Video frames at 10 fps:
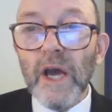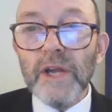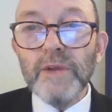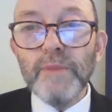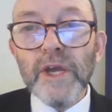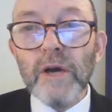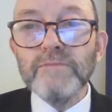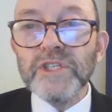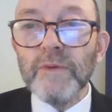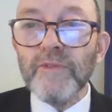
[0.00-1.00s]
and it
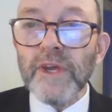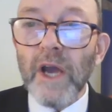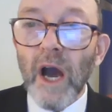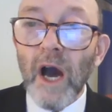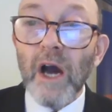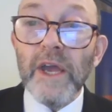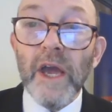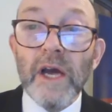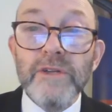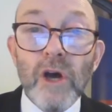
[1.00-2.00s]
becomes something high
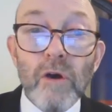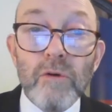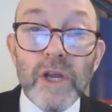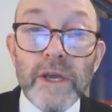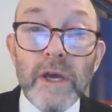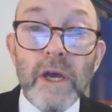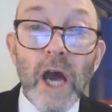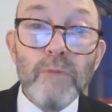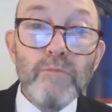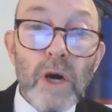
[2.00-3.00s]
and holy,
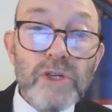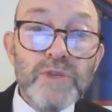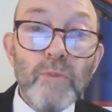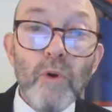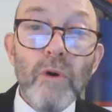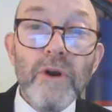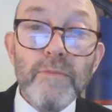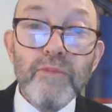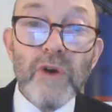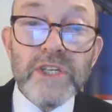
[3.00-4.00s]
and much more
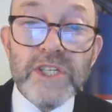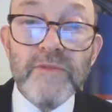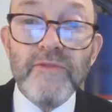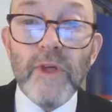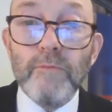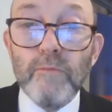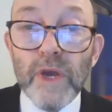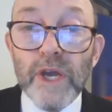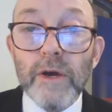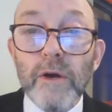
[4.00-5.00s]
impressive than
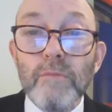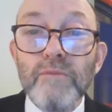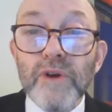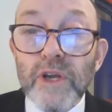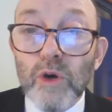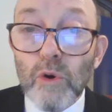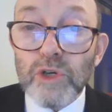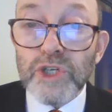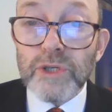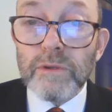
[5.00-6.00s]
mere
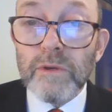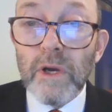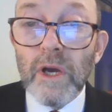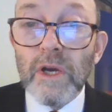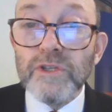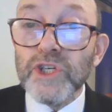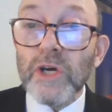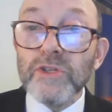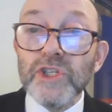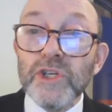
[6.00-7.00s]
precaution,
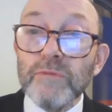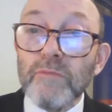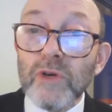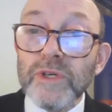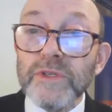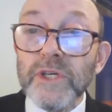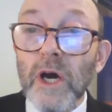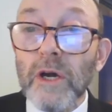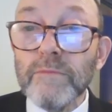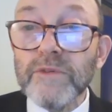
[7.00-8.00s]
judged in modern
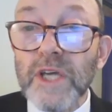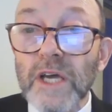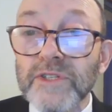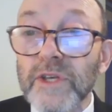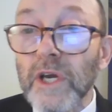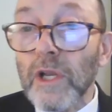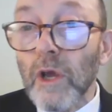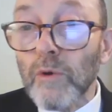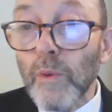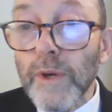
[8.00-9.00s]
times as the
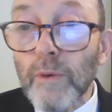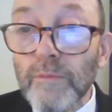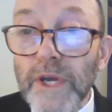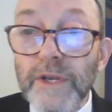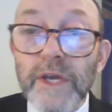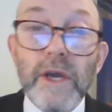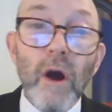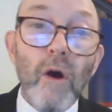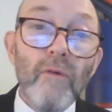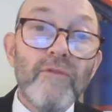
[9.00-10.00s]
colloquial meaning
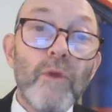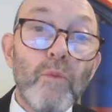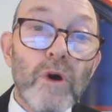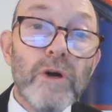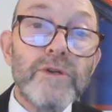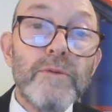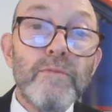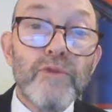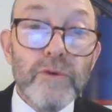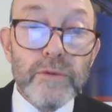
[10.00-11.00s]
of the word
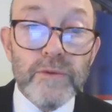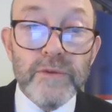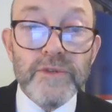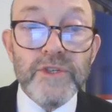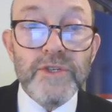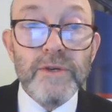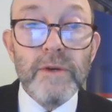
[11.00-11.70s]
prudence.